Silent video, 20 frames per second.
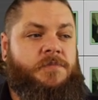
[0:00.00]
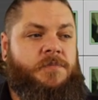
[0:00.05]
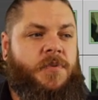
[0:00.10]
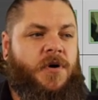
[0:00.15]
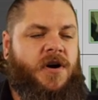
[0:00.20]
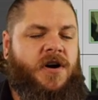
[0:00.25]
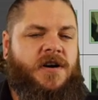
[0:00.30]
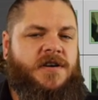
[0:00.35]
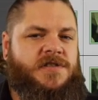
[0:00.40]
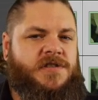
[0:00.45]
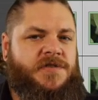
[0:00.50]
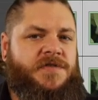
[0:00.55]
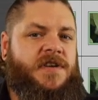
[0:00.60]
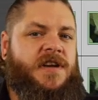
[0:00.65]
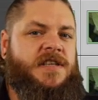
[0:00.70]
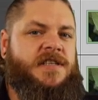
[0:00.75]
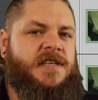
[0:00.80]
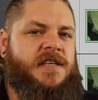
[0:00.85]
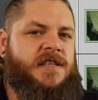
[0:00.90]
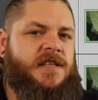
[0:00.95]
parts of
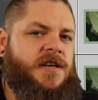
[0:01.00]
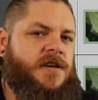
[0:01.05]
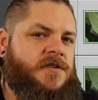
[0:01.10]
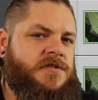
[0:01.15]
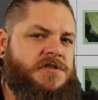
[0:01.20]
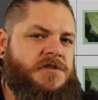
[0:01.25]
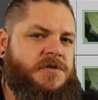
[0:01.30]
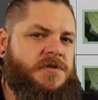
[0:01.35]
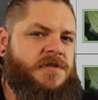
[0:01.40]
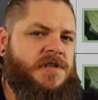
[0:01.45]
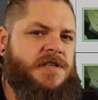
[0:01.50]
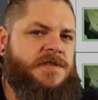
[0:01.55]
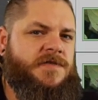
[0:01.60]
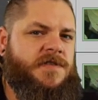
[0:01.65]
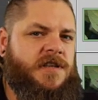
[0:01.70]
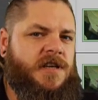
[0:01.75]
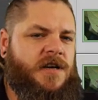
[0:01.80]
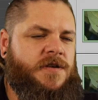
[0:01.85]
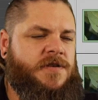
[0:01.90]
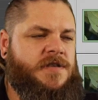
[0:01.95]
editing that I'll do on this
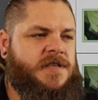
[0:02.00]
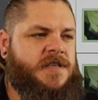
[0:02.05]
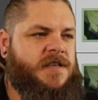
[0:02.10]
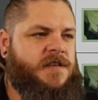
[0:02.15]
video is